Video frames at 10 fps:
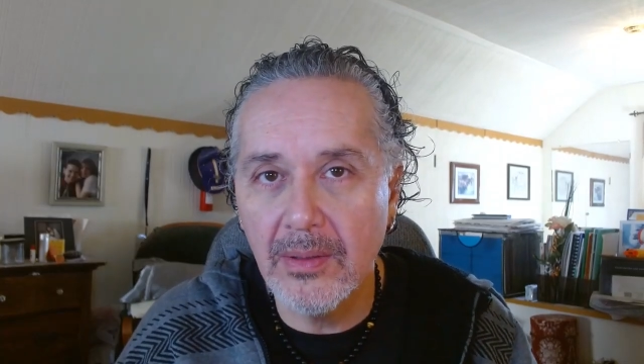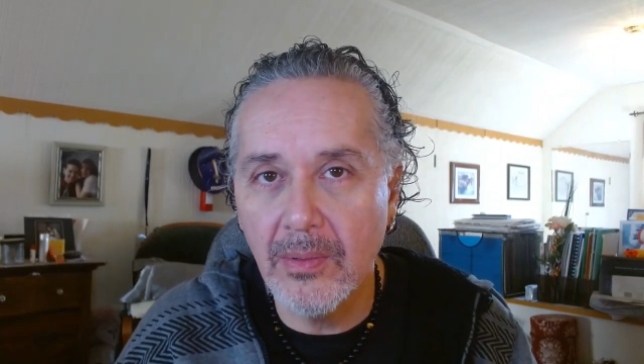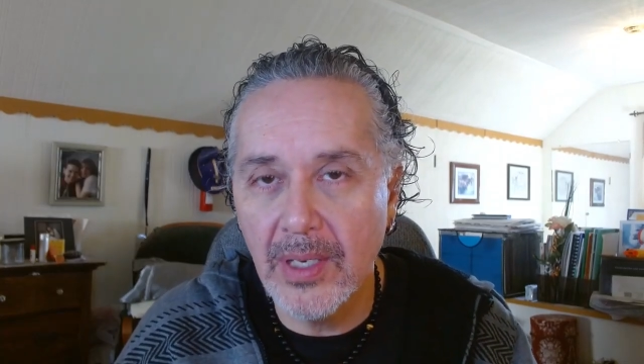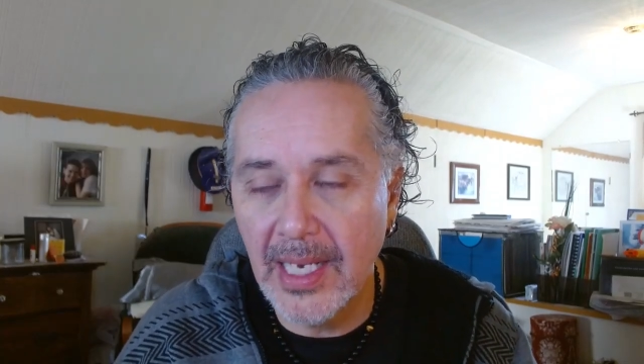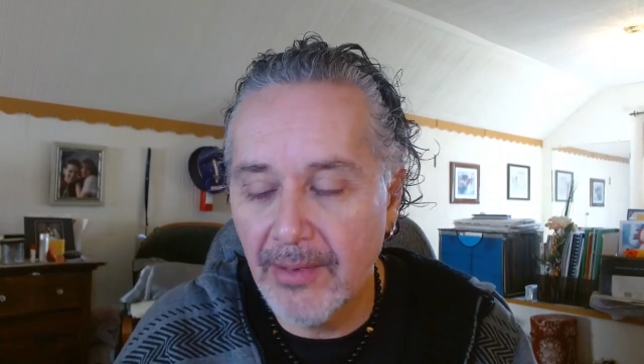or
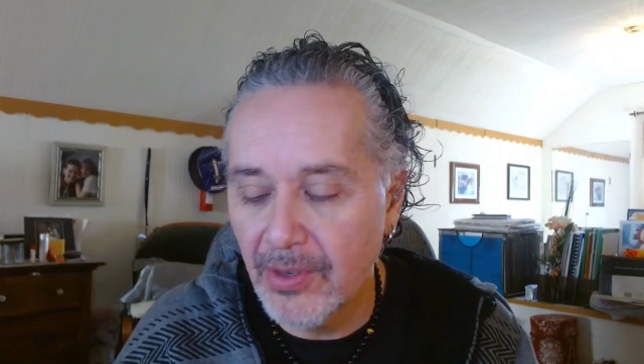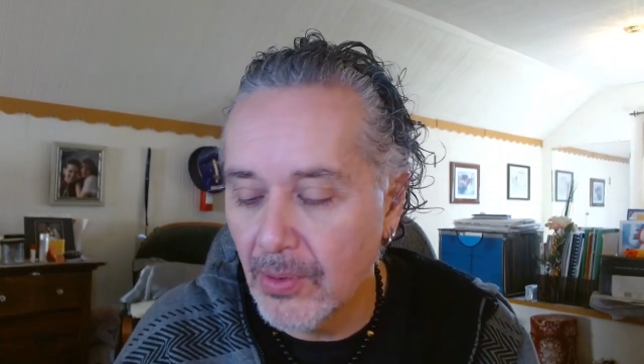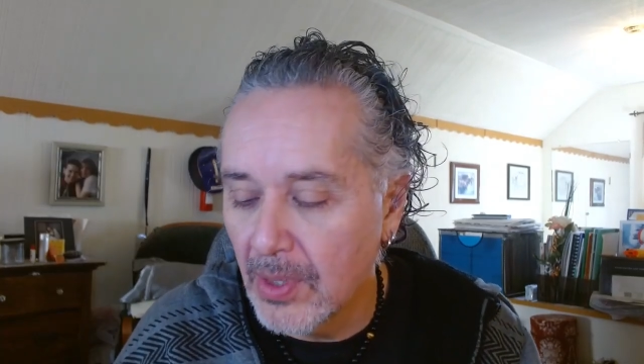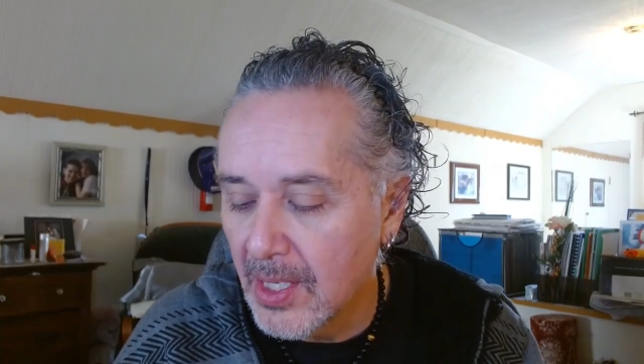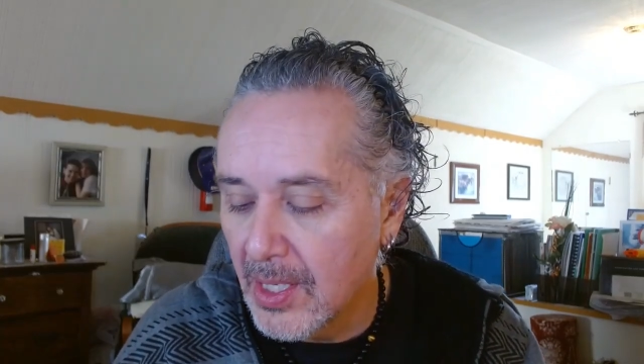what have
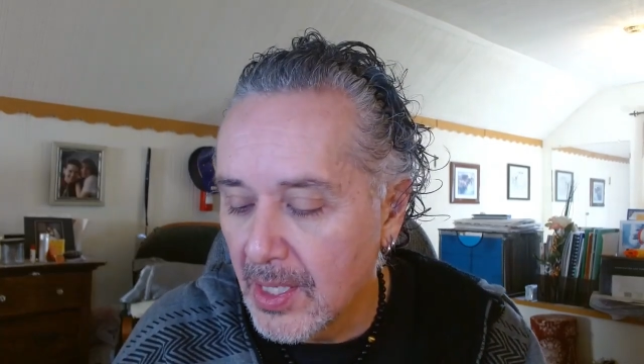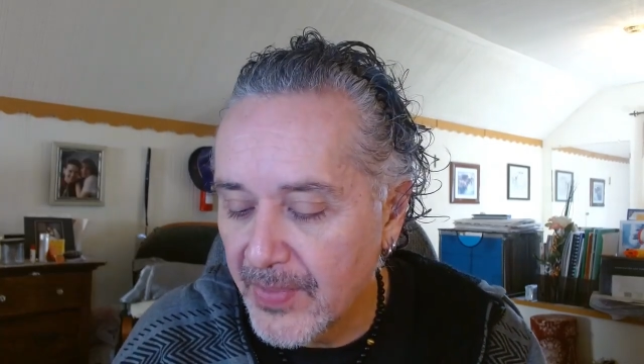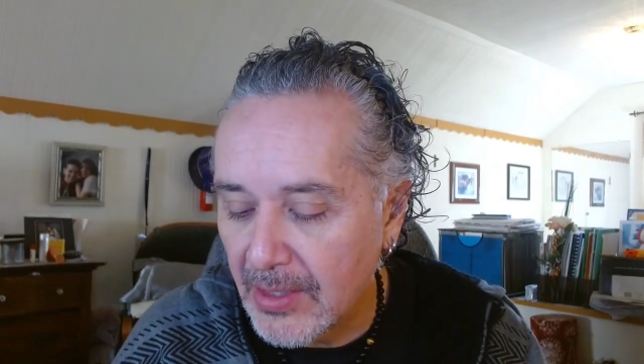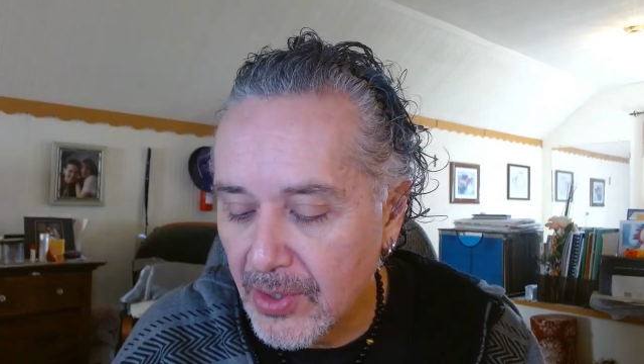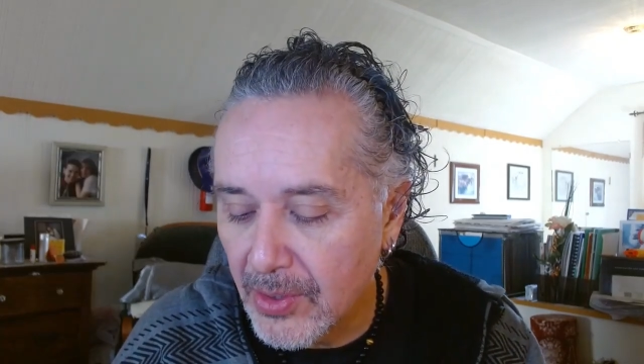you,
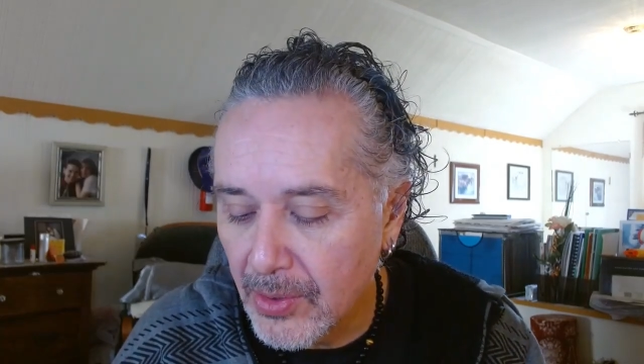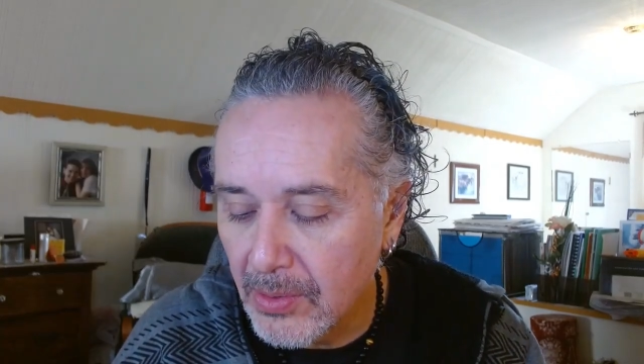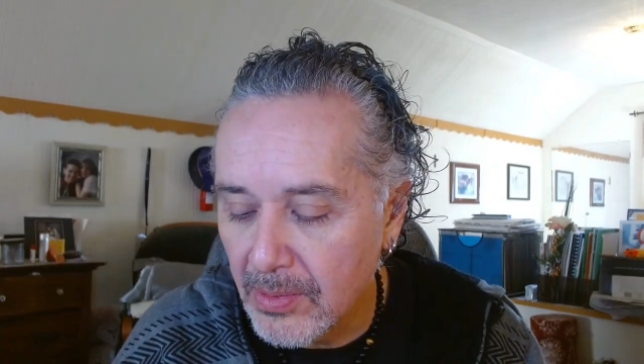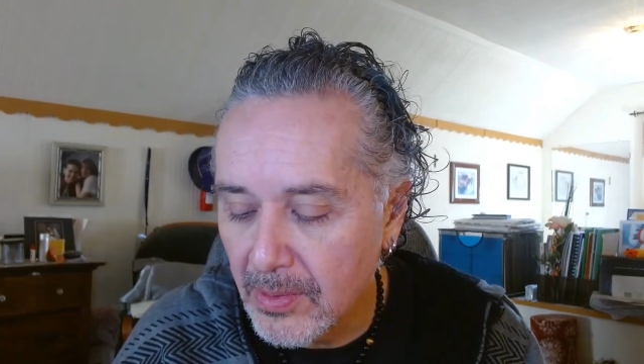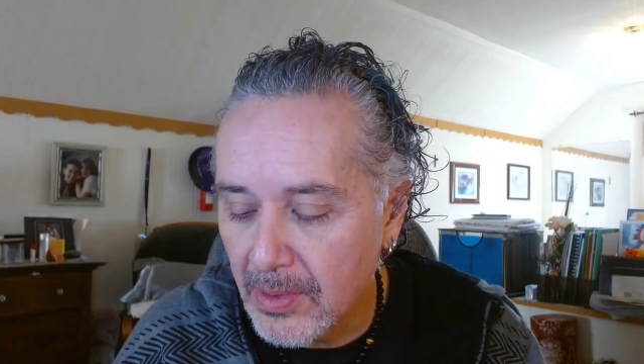they
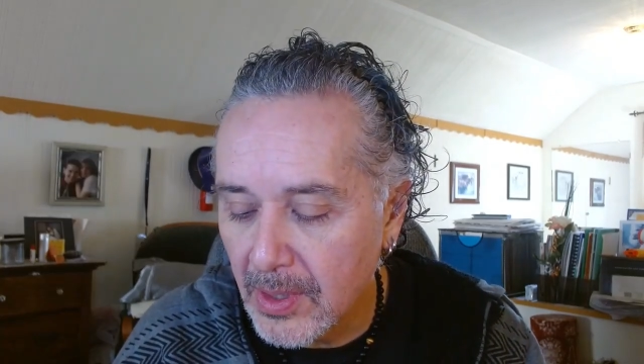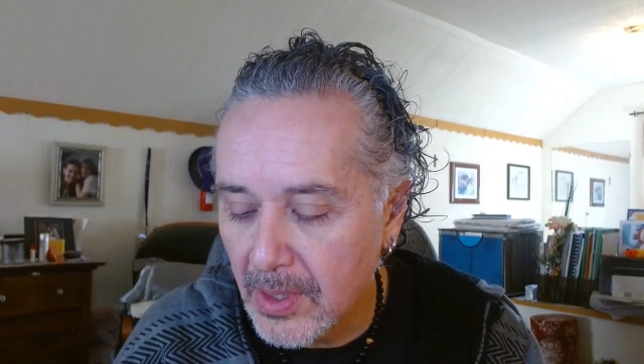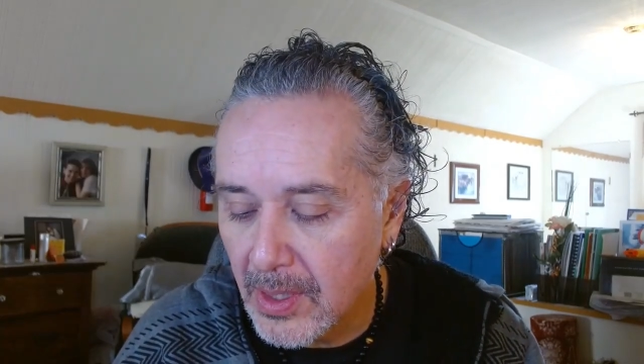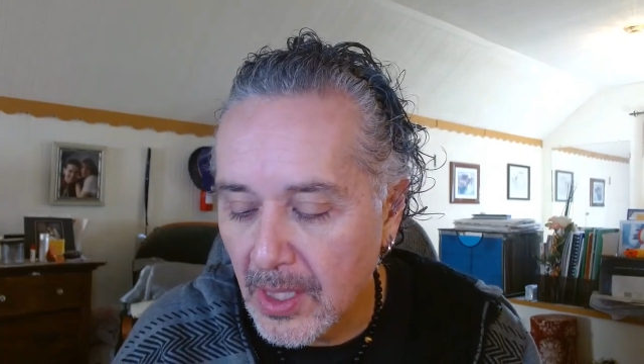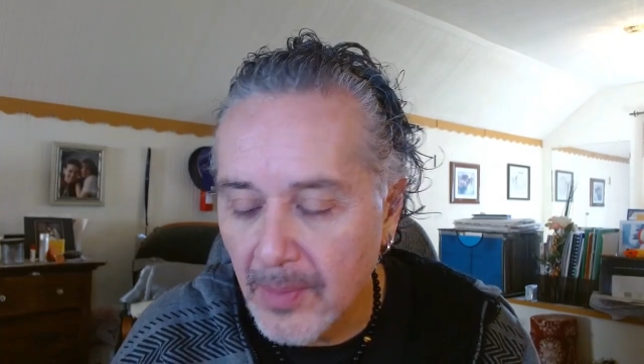do
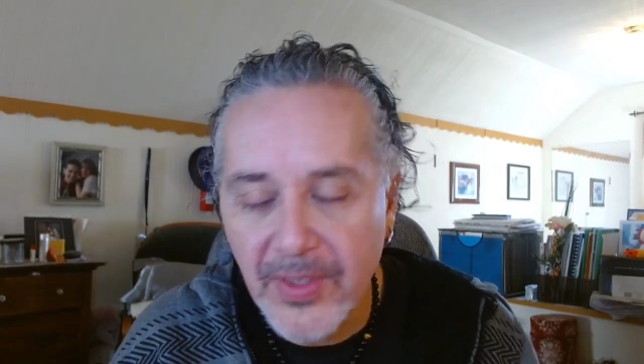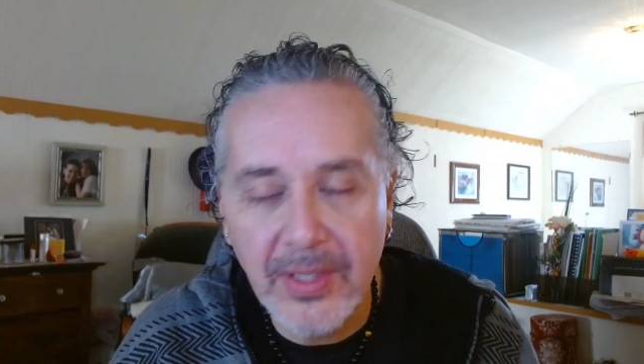come to